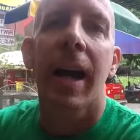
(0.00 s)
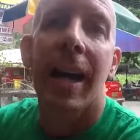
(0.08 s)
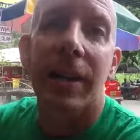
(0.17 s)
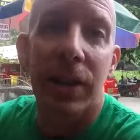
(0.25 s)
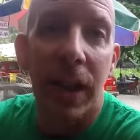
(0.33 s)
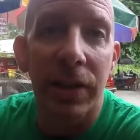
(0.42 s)

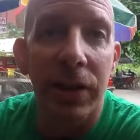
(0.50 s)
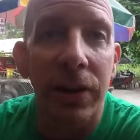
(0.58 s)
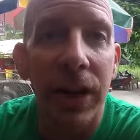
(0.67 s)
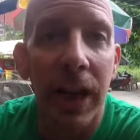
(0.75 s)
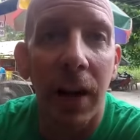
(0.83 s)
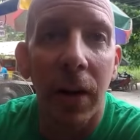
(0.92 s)
I changed the
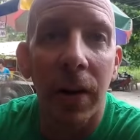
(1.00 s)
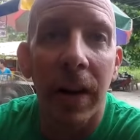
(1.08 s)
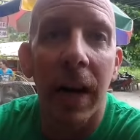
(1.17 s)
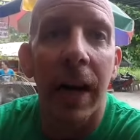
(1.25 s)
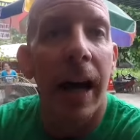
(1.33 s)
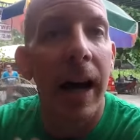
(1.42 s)
channel art.
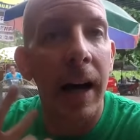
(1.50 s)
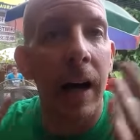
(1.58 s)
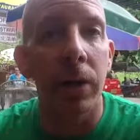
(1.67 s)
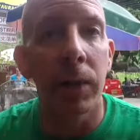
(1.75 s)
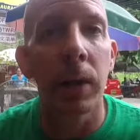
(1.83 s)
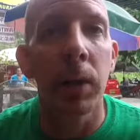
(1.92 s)
I
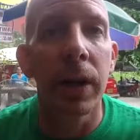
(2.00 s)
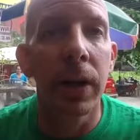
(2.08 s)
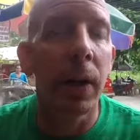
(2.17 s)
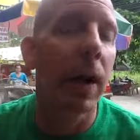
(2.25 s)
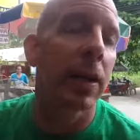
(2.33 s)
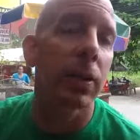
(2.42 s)
really want to
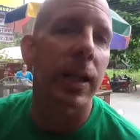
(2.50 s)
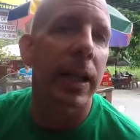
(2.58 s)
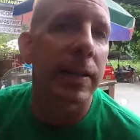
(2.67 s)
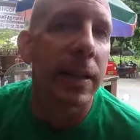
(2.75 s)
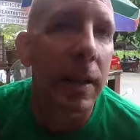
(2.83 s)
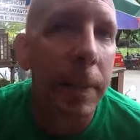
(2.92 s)
know how you
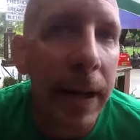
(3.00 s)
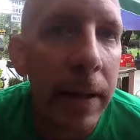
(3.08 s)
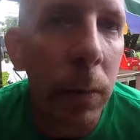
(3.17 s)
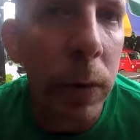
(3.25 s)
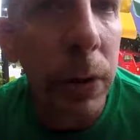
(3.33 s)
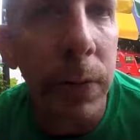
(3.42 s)
guys think about
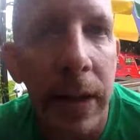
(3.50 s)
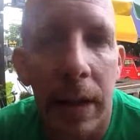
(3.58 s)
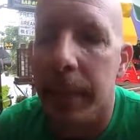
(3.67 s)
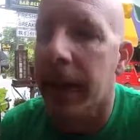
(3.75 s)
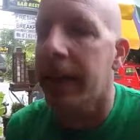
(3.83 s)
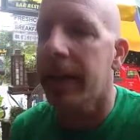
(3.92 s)
it, what you think
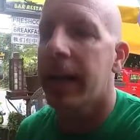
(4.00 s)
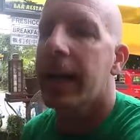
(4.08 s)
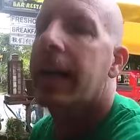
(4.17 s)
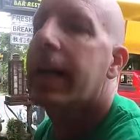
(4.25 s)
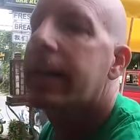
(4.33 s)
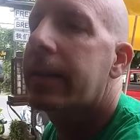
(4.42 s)
about it.
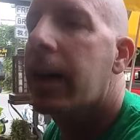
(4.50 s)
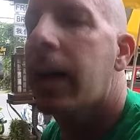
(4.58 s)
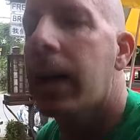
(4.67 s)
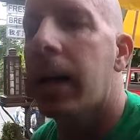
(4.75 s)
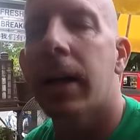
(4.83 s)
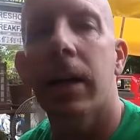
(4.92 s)
And
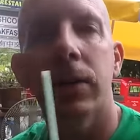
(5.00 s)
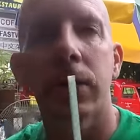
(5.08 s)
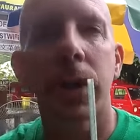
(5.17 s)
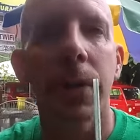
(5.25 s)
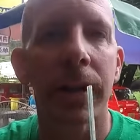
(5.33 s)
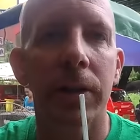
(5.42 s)
so
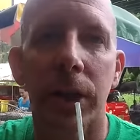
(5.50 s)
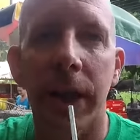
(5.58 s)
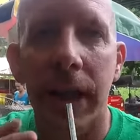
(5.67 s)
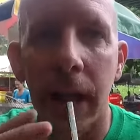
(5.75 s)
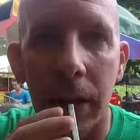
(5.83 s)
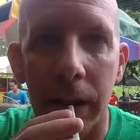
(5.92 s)
go there, check
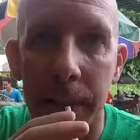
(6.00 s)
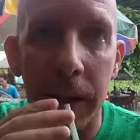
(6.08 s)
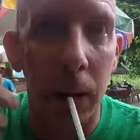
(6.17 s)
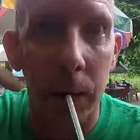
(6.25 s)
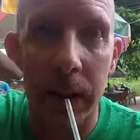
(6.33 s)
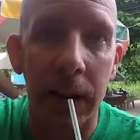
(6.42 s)
it out. Let me
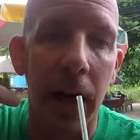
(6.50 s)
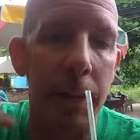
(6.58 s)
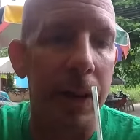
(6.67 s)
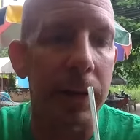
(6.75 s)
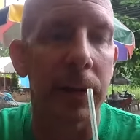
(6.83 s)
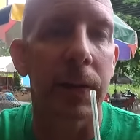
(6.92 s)
know in the
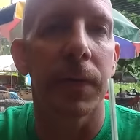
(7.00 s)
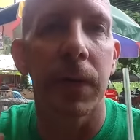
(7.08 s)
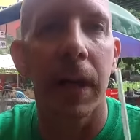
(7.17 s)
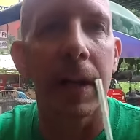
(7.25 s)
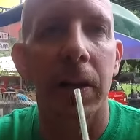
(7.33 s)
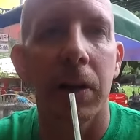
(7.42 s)
comments if you
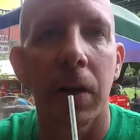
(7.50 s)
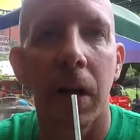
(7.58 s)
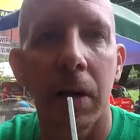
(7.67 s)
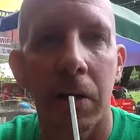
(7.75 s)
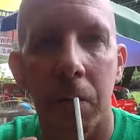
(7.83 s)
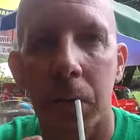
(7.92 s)
like it or
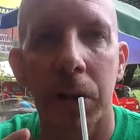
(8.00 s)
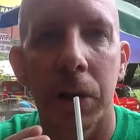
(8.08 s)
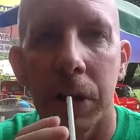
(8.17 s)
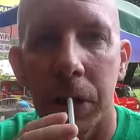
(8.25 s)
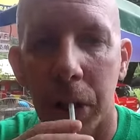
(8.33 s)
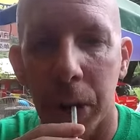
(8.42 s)
not, or what you
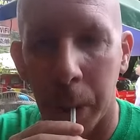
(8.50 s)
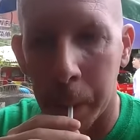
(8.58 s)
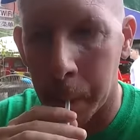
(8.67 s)
could do.